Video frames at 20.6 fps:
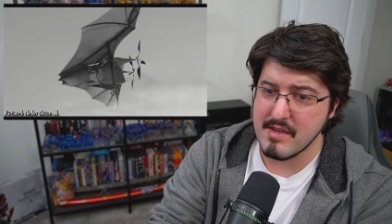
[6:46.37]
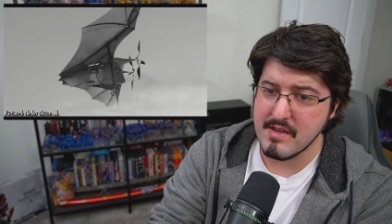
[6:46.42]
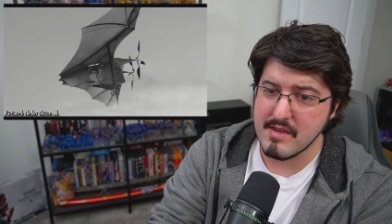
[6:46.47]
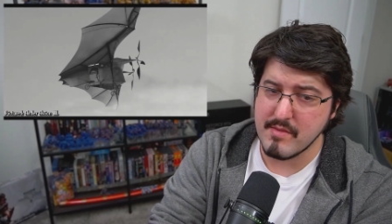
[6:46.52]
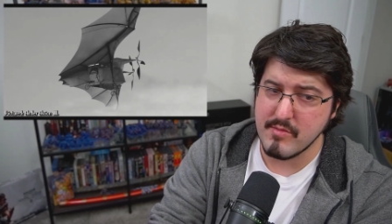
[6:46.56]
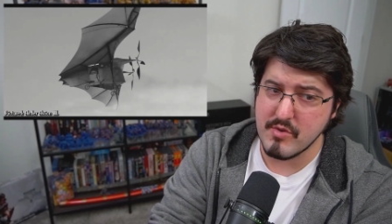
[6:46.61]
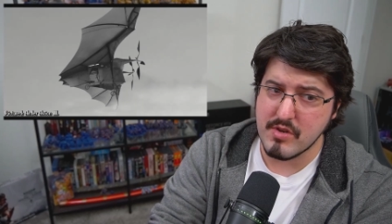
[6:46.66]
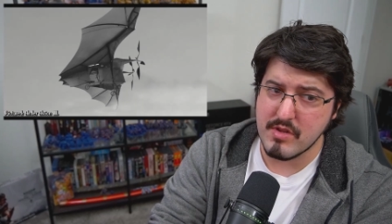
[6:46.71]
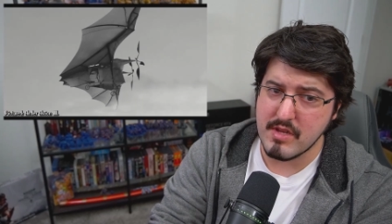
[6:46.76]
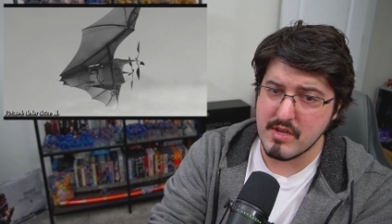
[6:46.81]

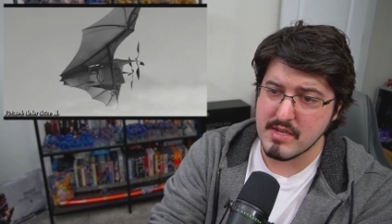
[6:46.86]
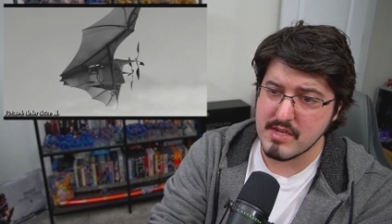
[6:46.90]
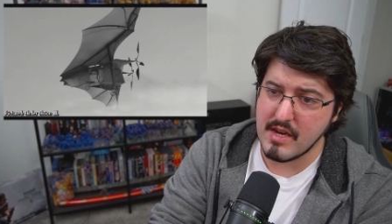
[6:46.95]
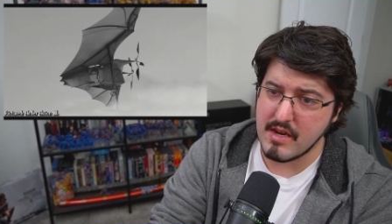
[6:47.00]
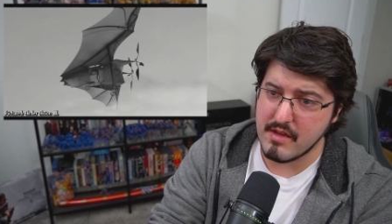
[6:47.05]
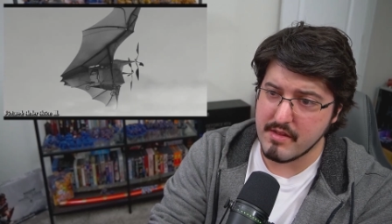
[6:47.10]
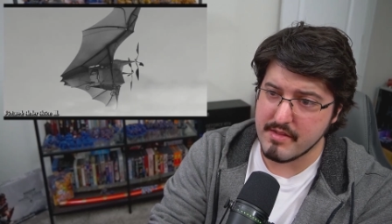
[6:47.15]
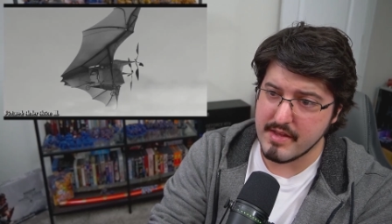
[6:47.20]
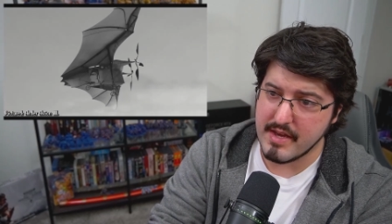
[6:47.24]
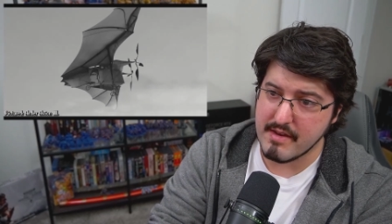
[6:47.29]
Someone took a lot of
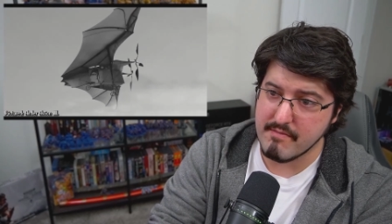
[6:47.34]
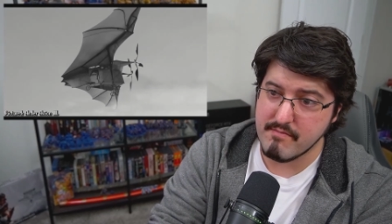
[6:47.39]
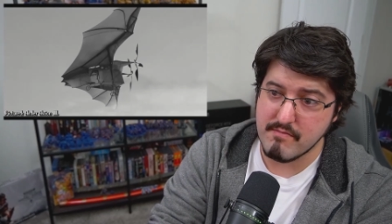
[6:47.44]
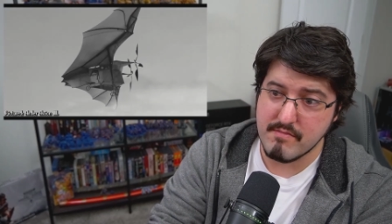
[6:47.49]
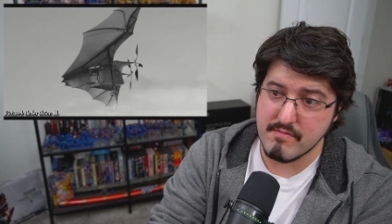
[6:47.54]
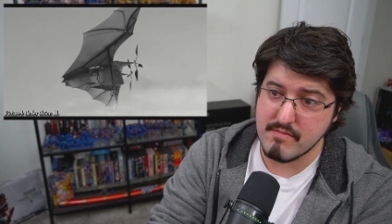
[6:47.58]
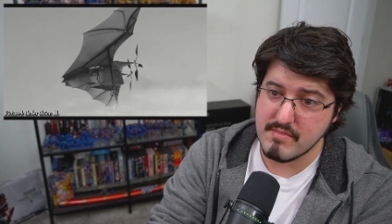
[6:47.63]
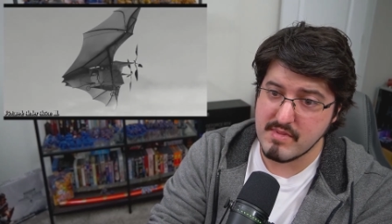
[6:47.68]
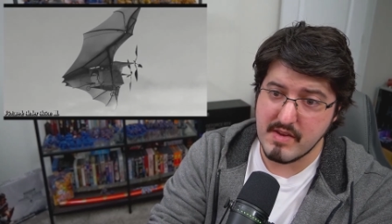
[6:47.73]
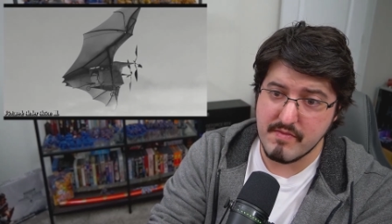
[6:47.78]
study on that.
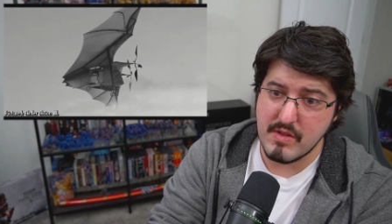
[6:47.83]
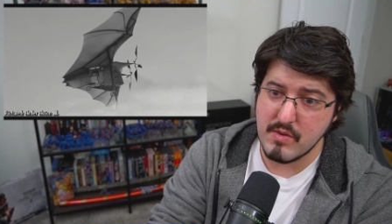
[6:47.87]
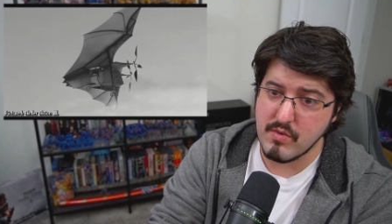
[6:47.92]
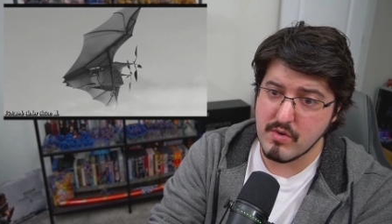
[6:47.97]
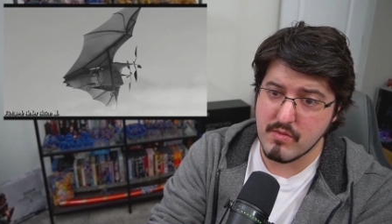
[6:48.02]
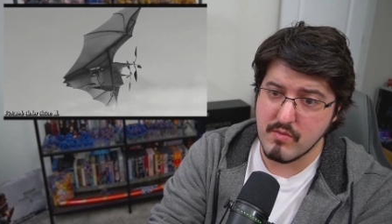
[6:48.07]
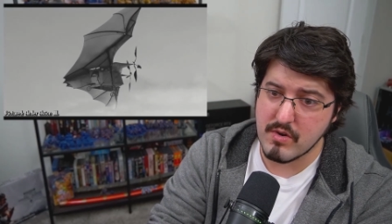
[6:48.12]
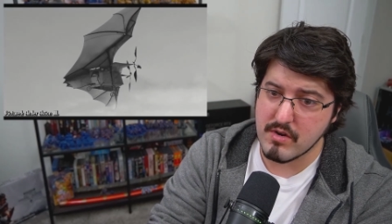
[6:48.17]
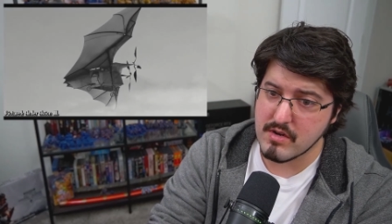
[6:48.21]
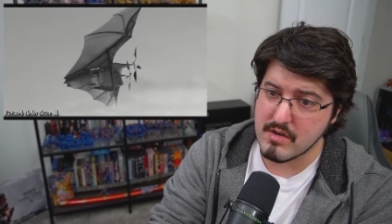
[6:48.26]
Definitely
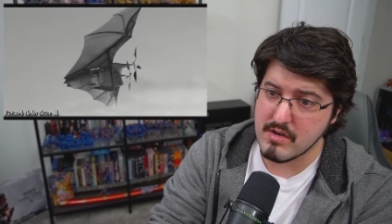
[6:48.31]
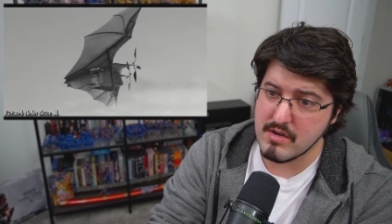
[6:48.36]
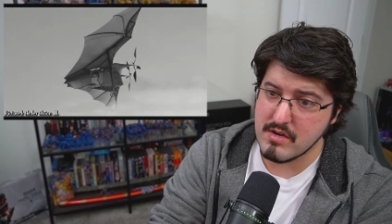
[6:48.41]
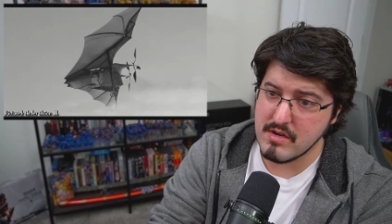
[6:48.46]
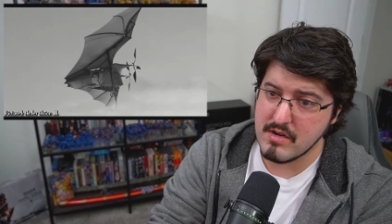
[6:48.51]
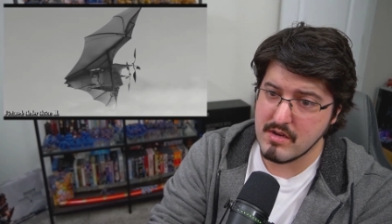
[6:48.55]
wouldn't work. Beyond